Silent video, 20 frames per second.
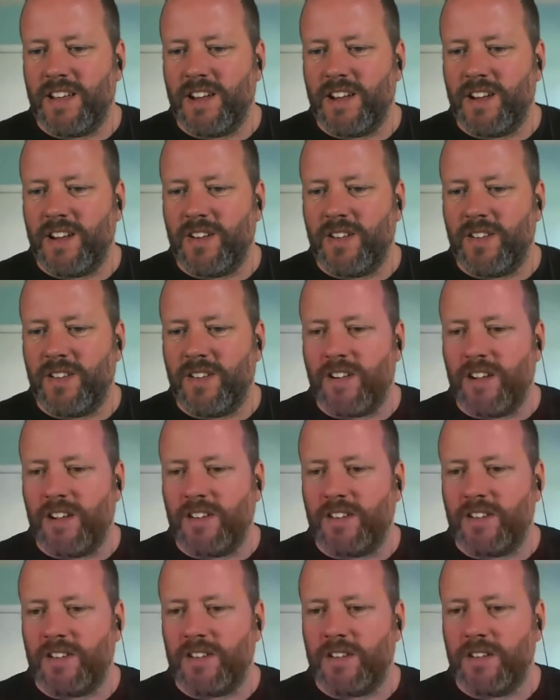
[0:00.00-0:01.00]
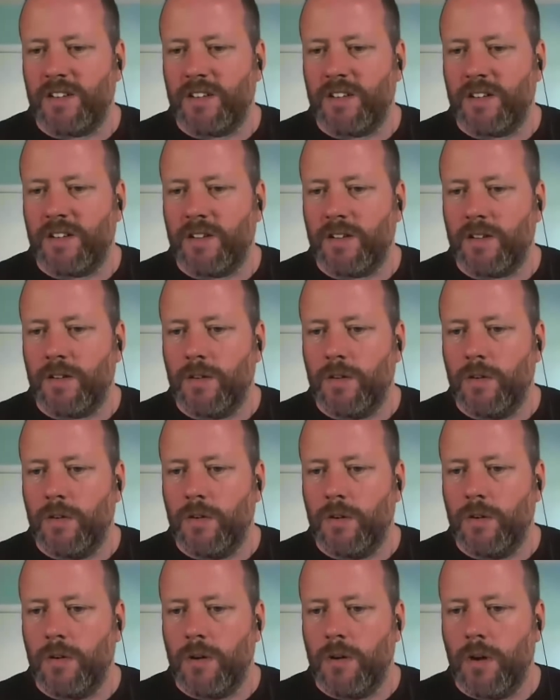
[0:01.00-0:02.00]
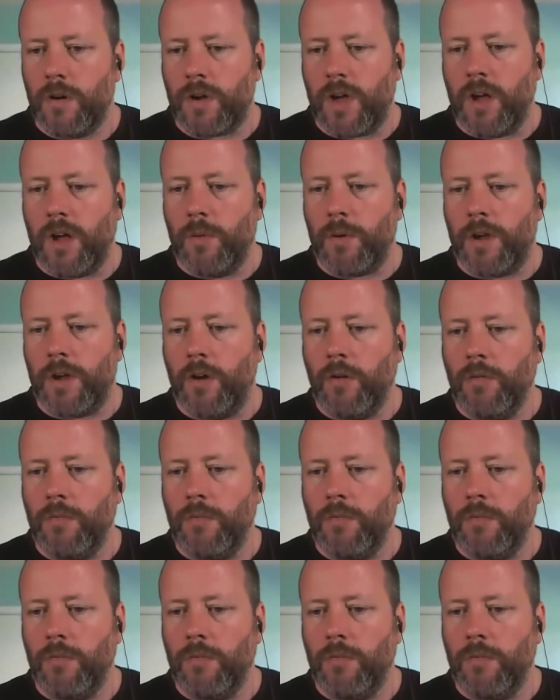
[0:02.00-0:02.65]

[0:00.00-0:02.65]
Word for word: All right. Okay, here we go.